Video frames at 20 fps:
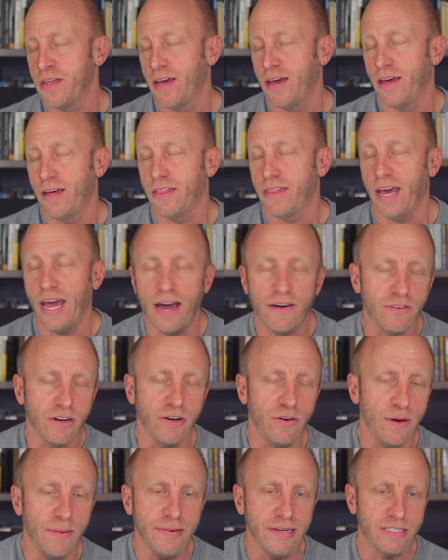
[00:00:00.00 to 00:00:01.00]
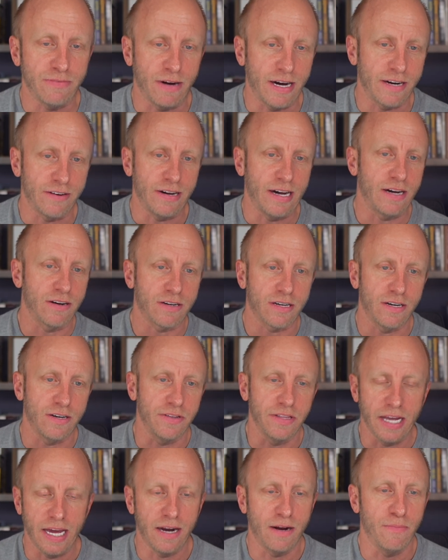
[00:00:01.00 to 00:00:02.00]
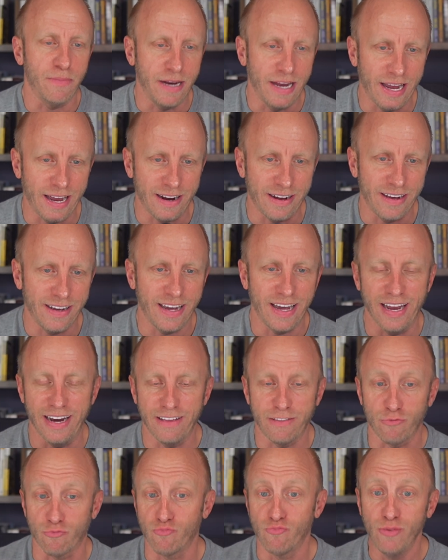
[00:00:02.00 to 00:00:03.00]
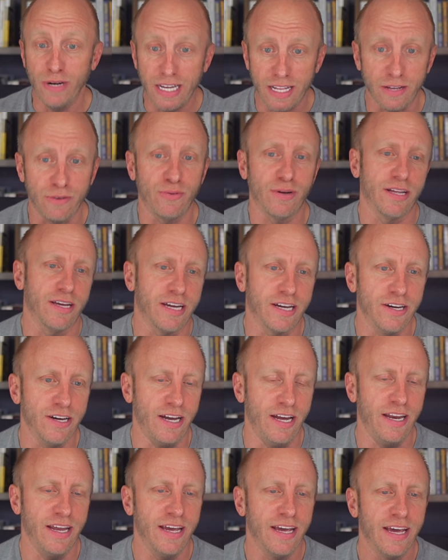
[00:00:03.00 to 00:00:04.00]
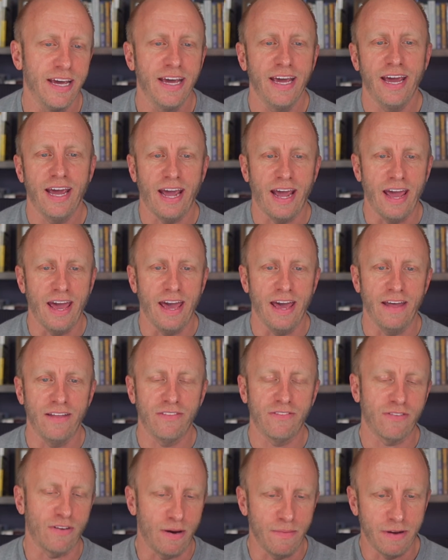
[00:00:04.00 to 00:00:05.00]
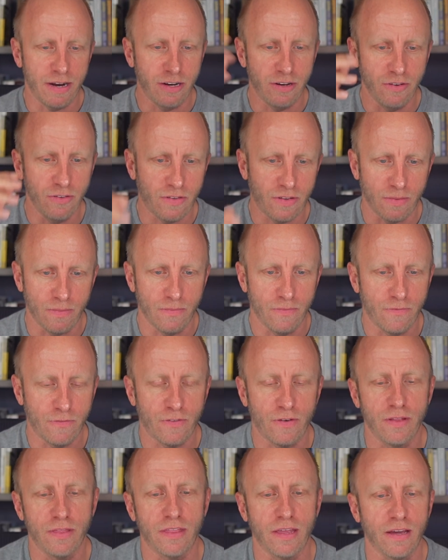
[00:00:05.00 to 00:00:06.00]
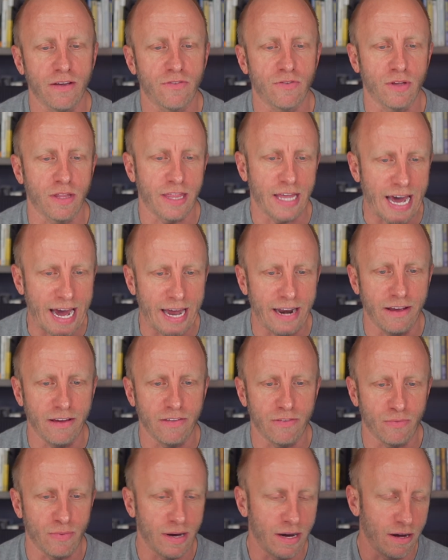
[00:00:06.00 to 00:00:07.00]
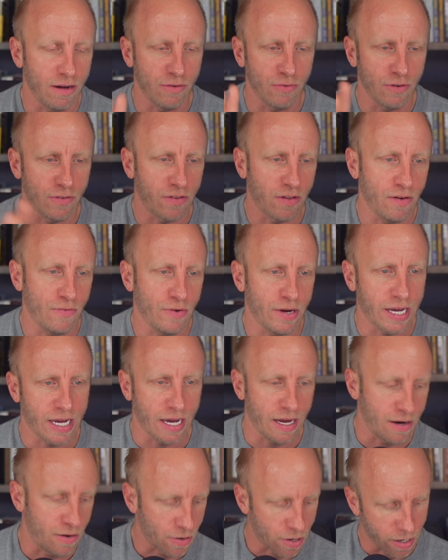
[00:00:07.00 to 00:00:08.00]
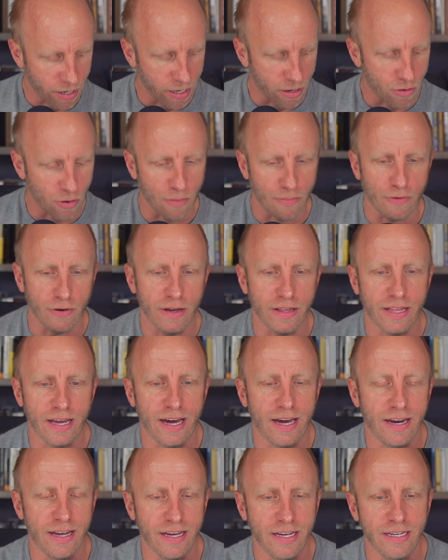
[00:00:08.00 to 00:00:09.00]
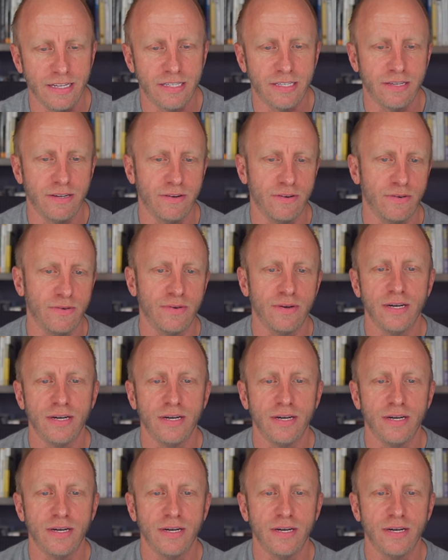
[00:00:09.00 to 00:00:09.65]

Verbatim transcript: they have a new image model out called Nano Banana, and it's really, really good. And so I'm going to do some fun things with that as well. We'll see if we can incorporate that into